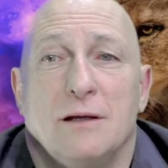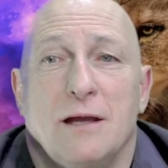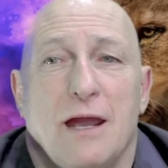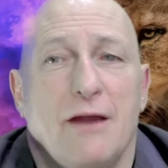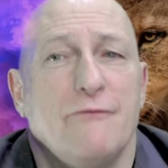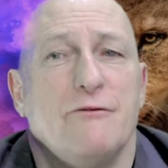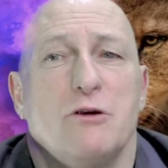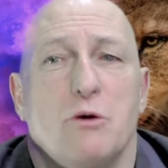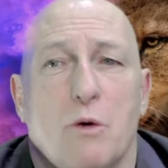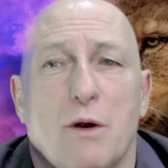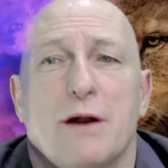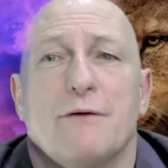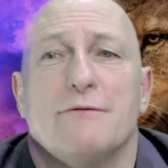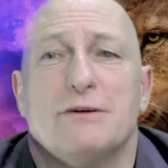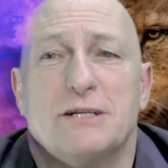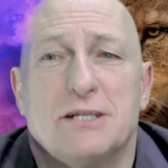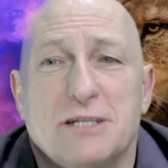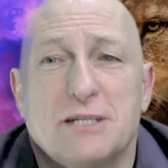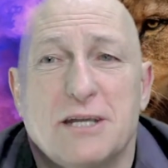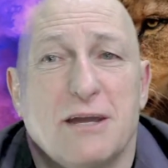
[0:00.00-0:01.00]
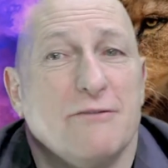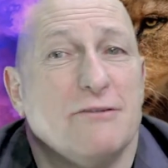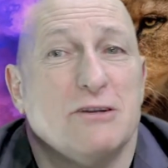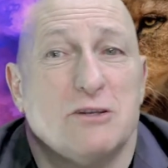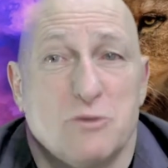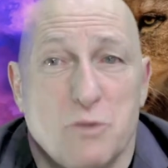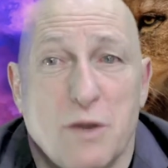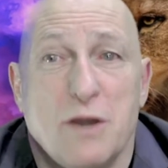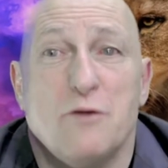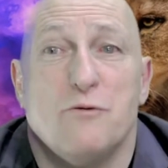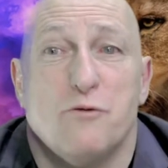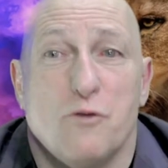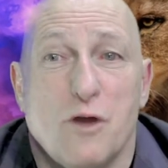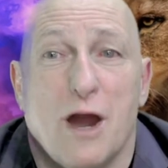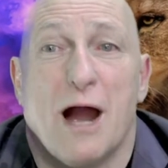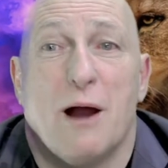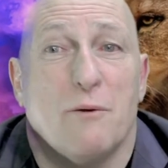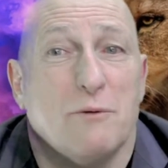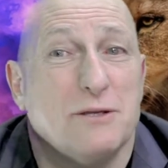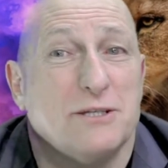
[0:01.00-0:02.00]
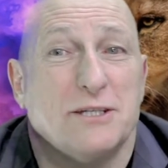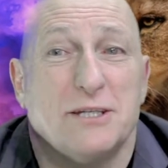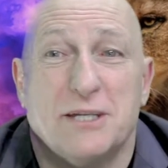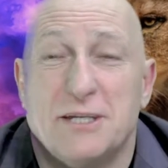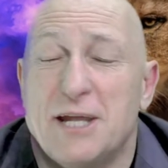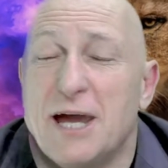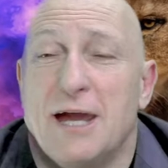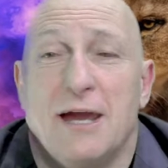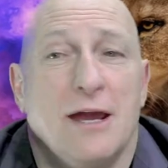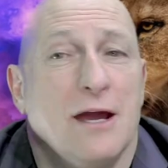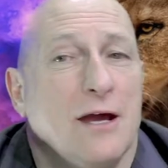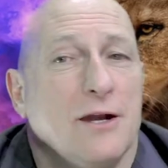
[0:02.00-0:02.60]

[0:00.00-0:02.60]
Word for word: Every one of us is given 24 hours in a day.